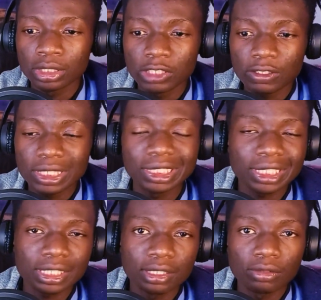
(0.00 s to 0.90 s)
She
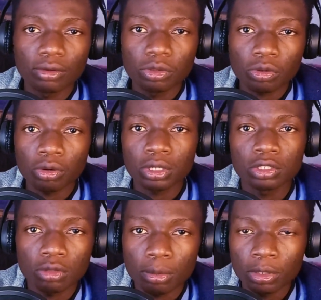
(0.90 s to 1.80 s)
wasn't just thrown
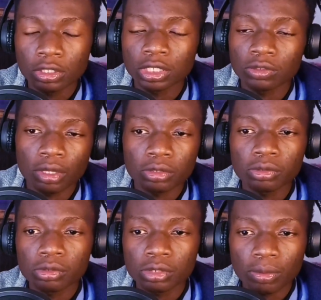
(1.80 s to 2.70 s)
into the mutant. It was
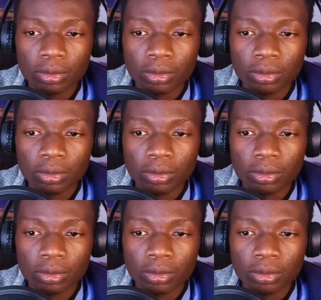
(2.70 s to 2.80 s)
also